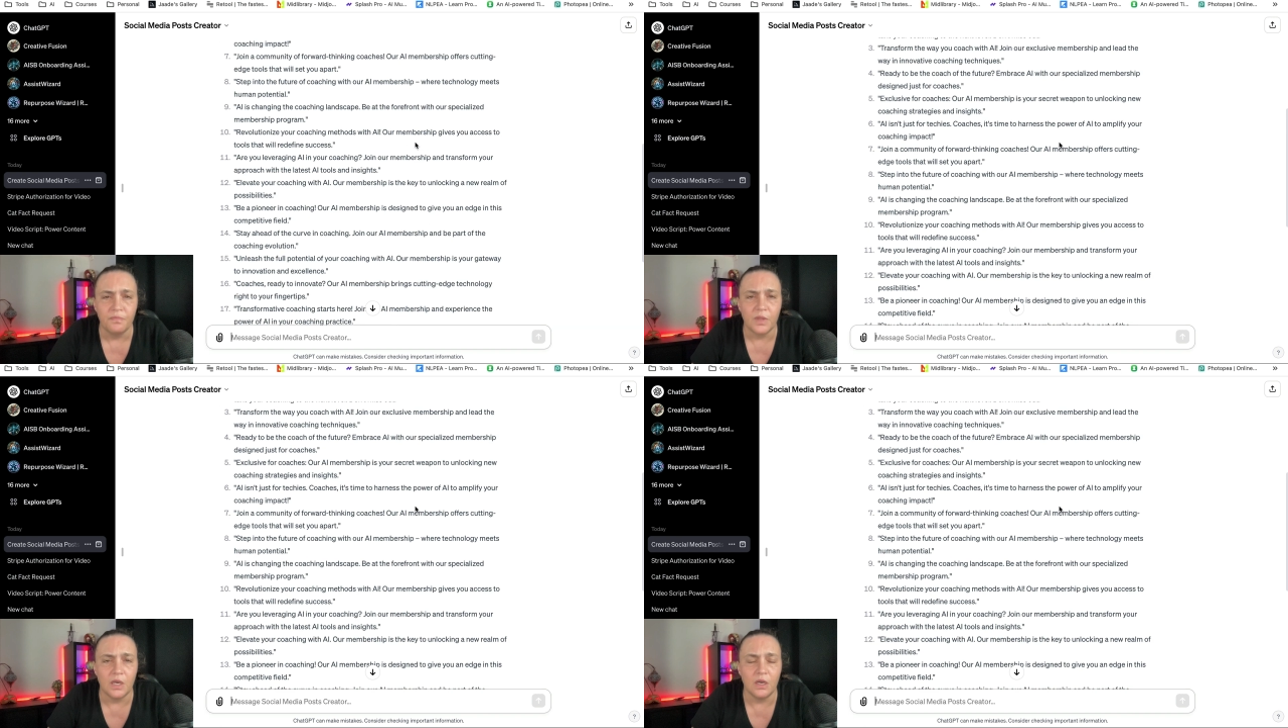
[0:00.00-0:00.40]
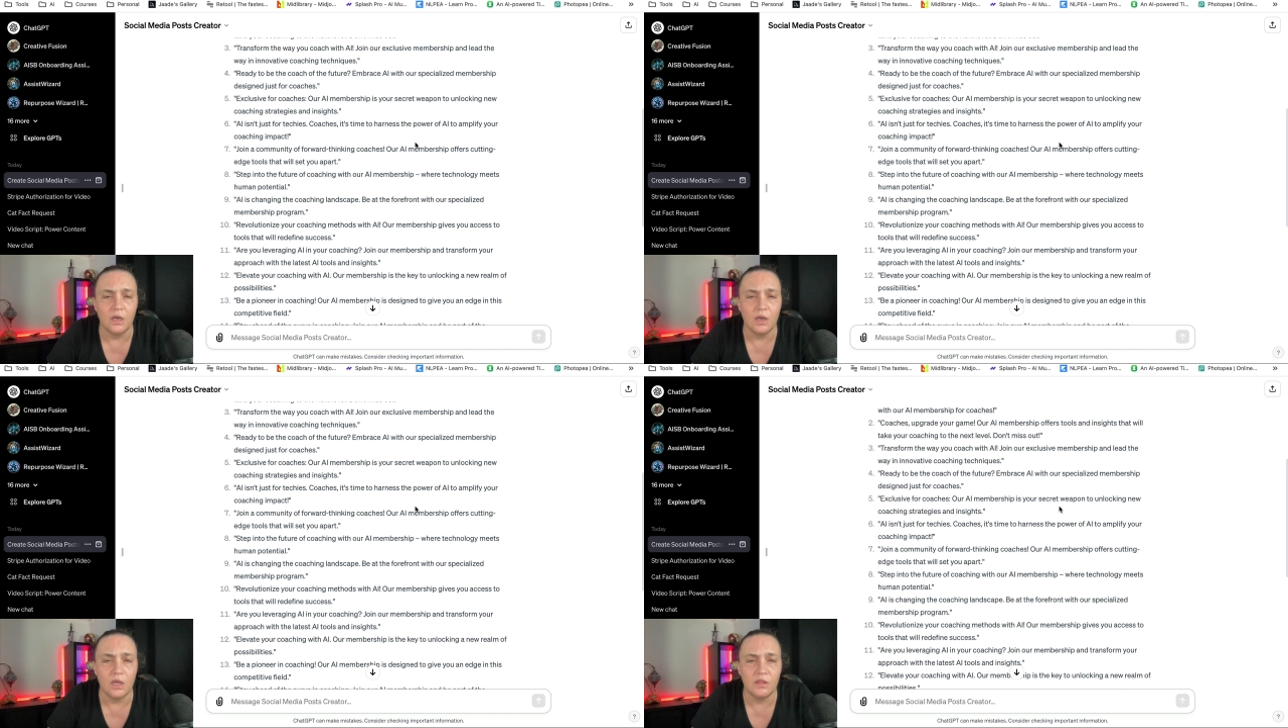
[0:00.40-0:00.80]

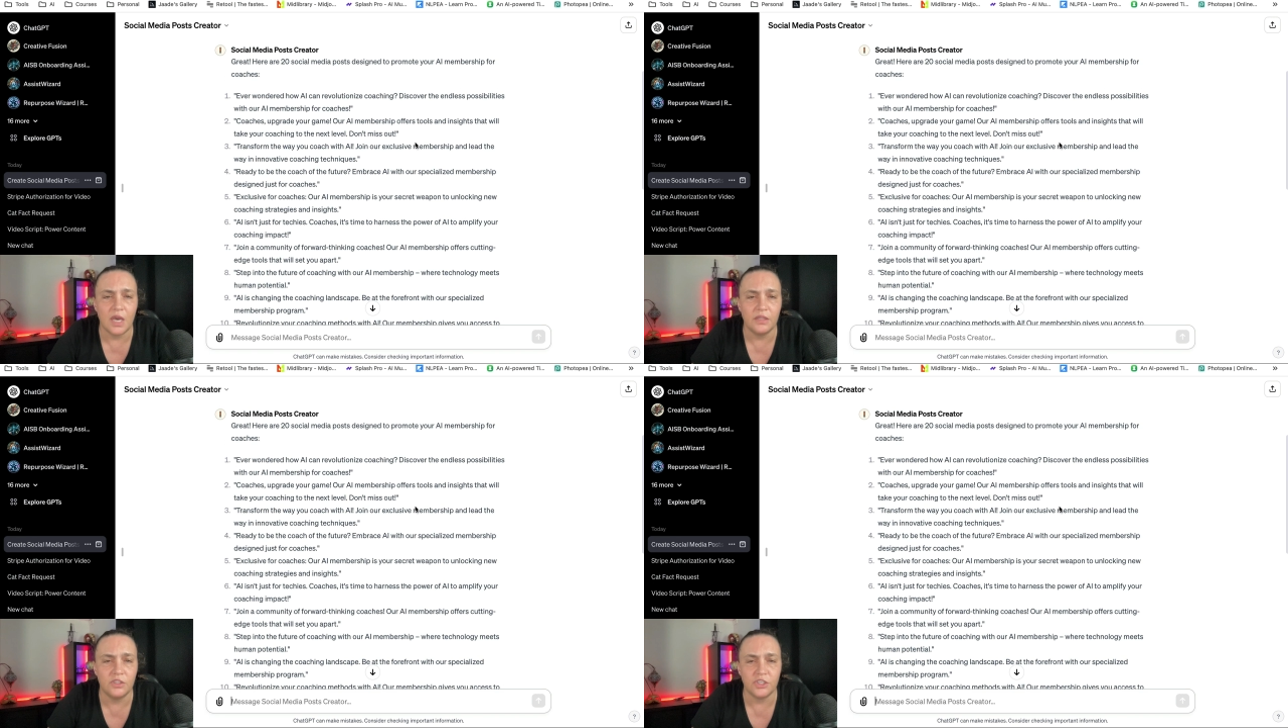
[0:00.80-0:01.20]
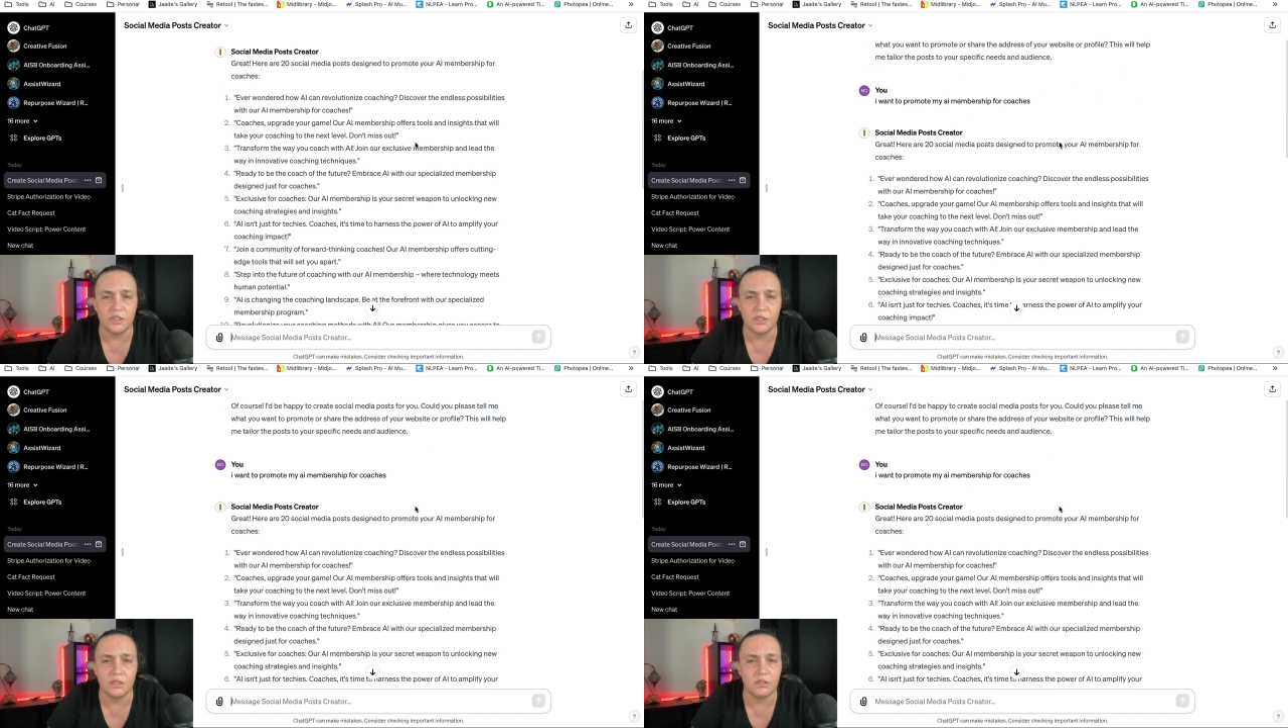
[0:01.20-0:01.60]
that
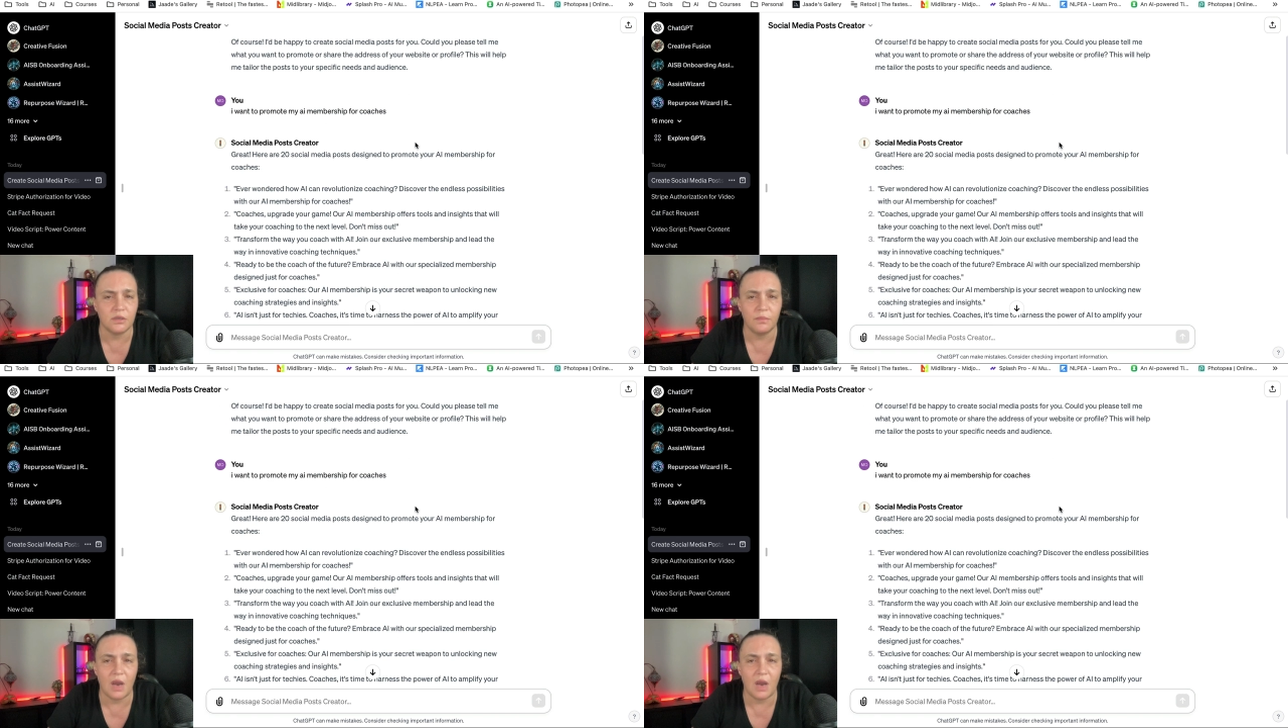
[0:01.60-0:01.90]
just